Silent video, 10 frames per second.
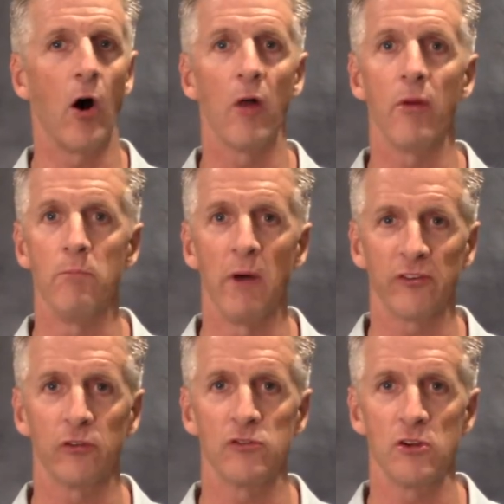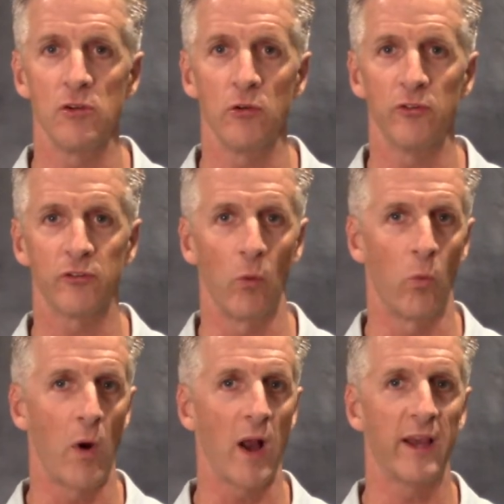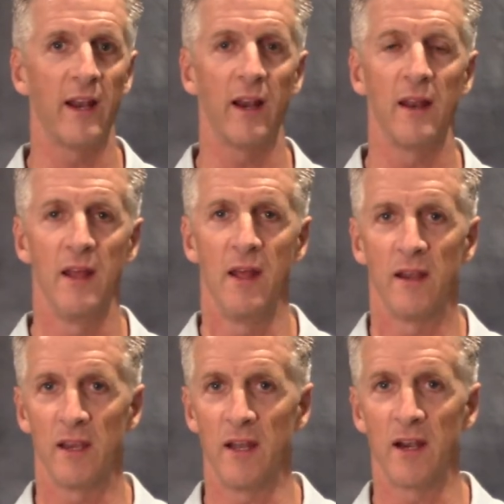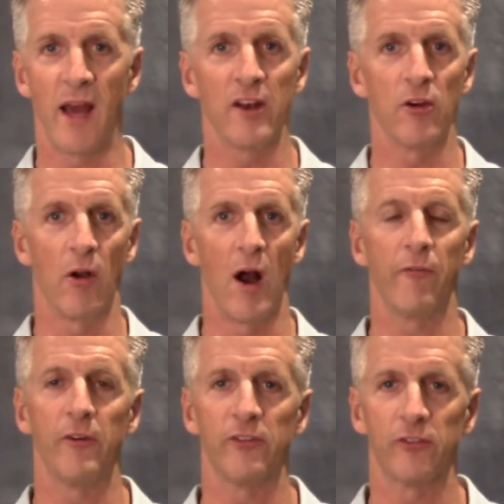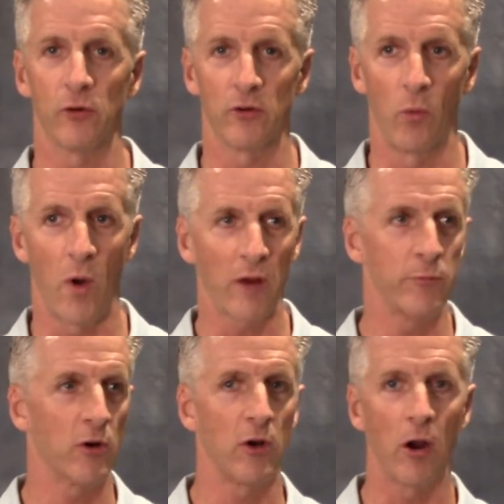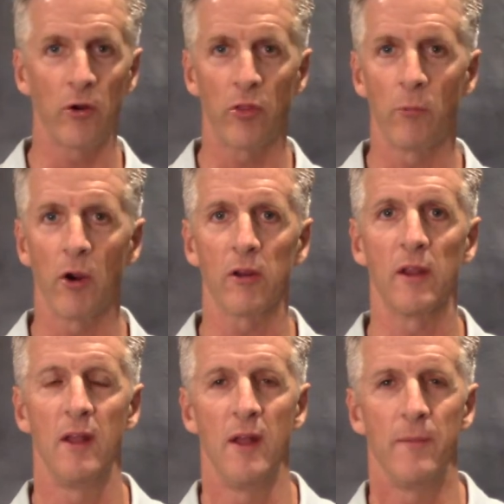all the muscles you use to walk in and out of your office or to walk from your car into the market.